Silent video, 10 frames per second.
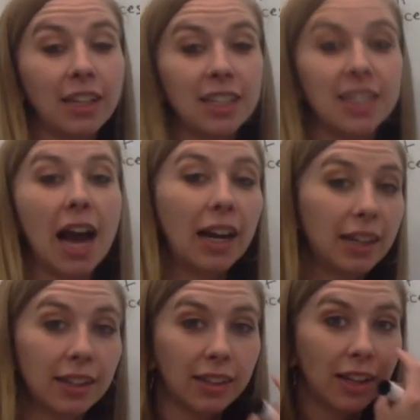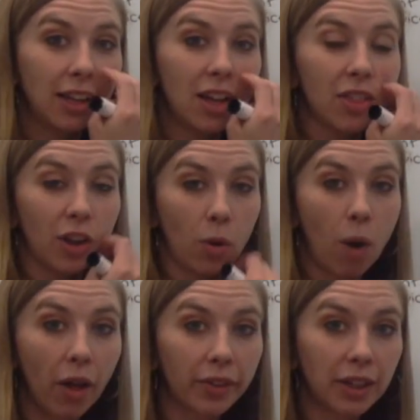He's technically the
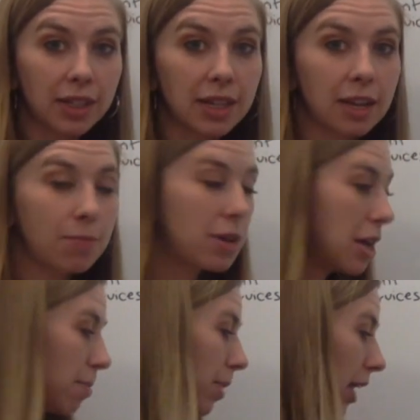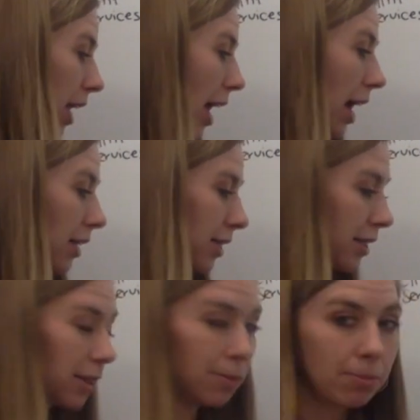quality team, but he has
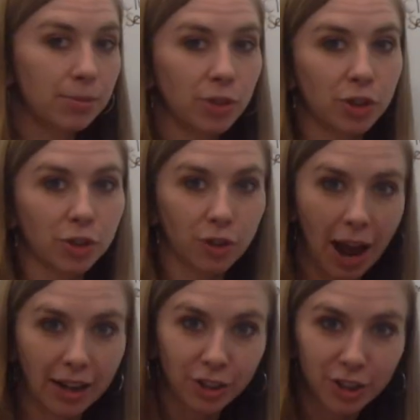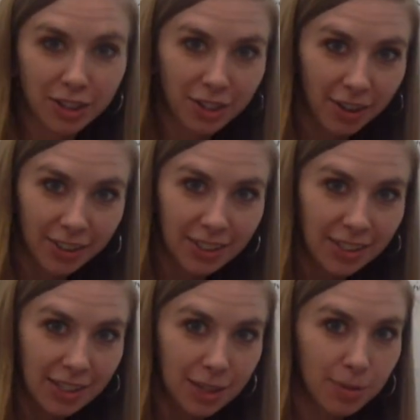some strategists on
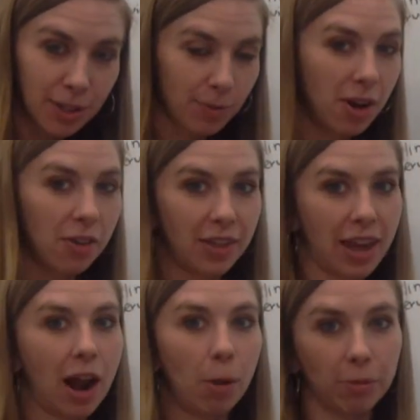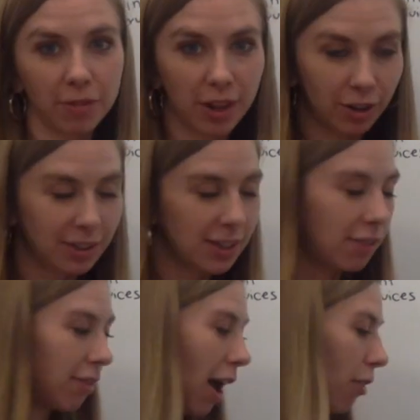his team as well that help figure
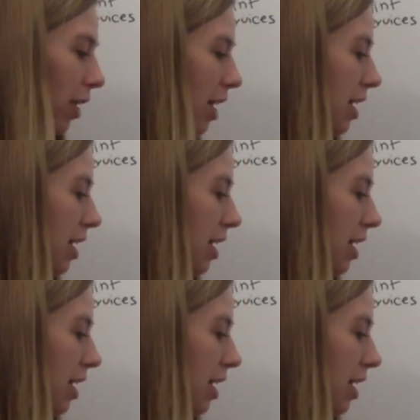stuff out.